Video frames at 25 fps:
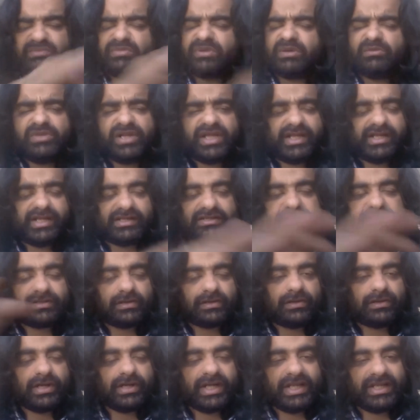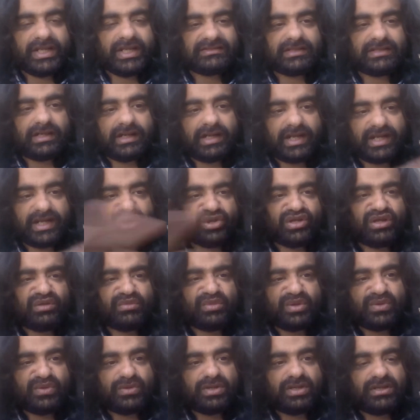The publications are already starting to
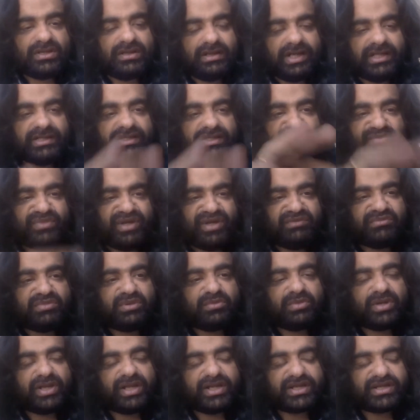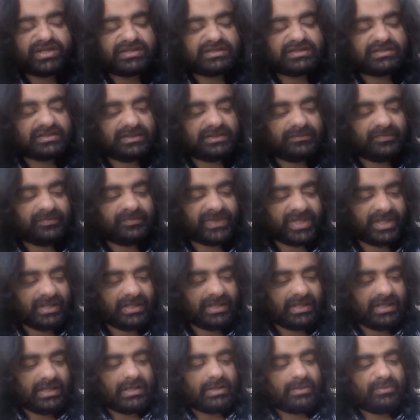come out, like the main publications,
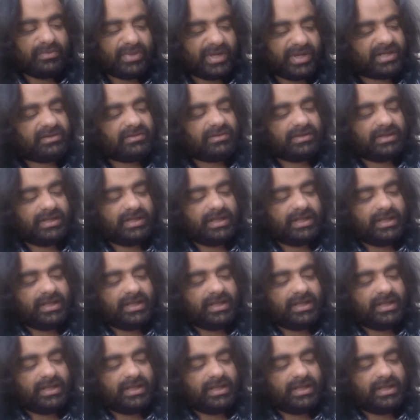but